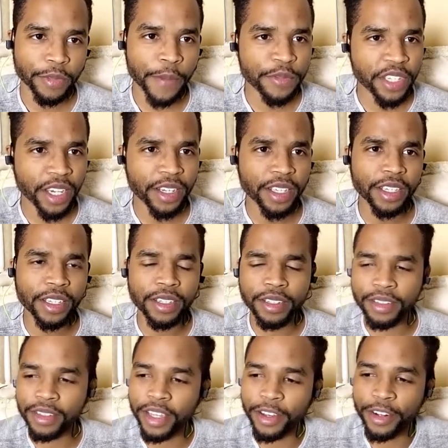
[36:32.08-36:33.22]
updated
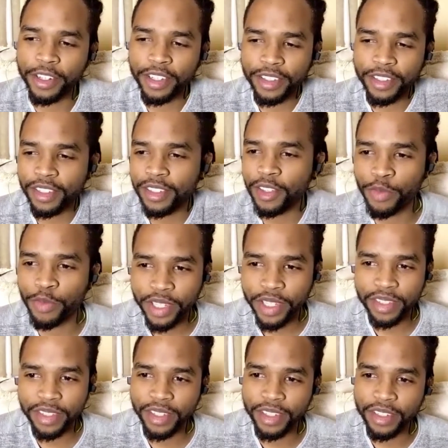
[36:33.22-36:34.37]
like on a consistent
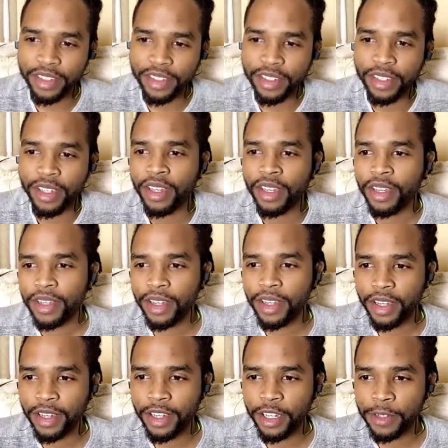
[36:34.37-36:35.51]
basis.
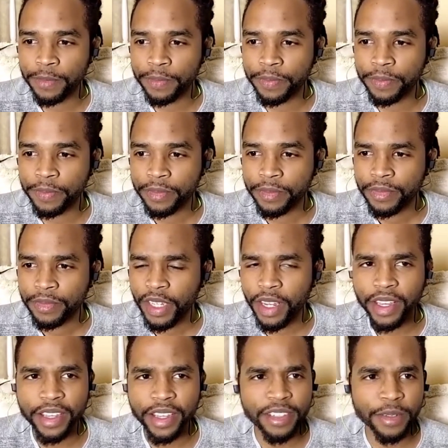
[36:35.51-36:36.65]

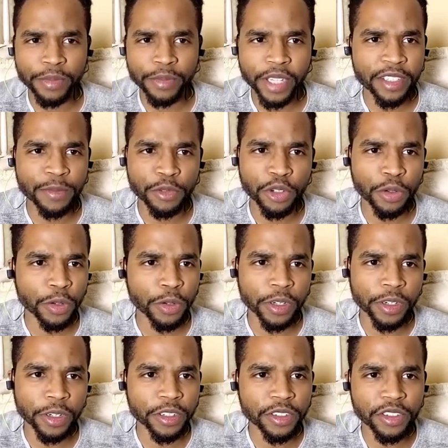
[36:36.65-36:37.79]
And some
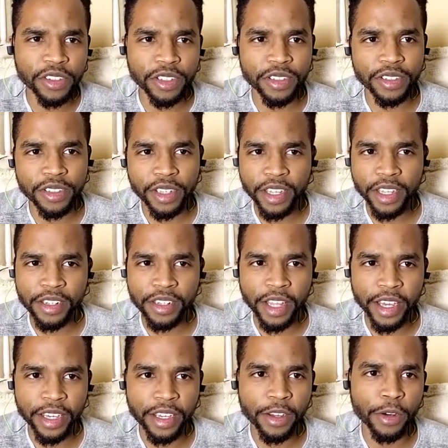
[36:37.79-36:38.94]
tours and
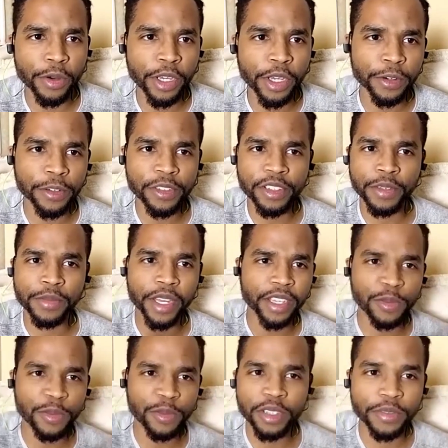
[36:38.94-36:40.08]
here are some
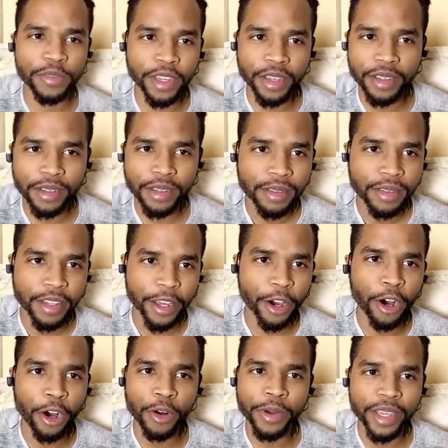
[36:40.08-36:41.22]
specific
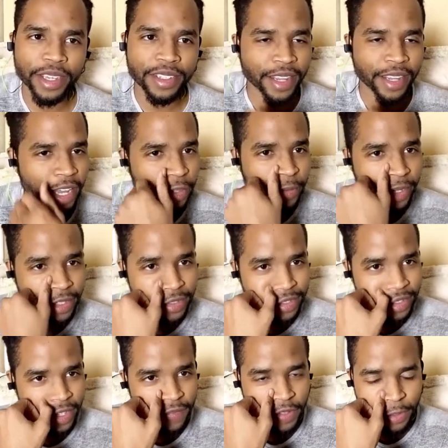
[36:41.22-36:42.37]
hallways and alleyways and
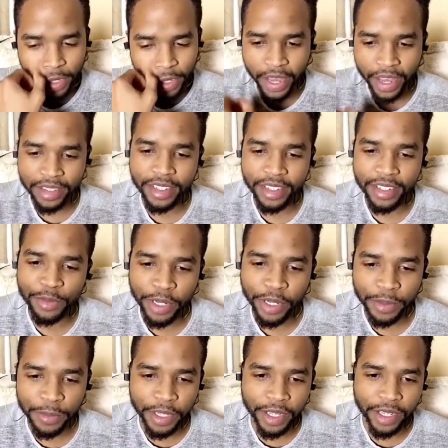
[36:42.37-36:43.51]
stuff that you can access, blah
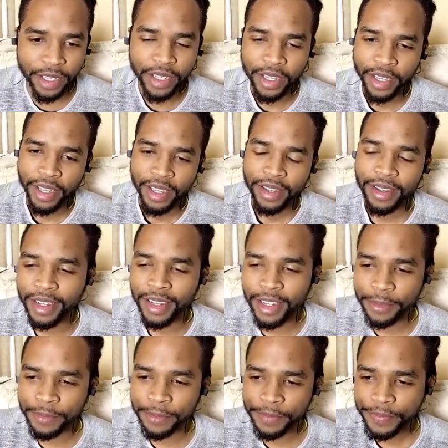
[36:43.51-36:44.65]
blah blah.
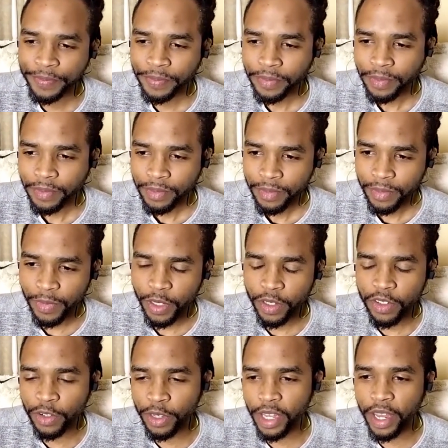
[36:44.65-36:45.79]

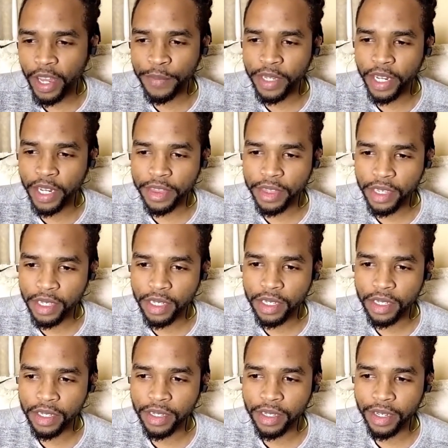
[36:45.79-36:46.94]
I mean, I think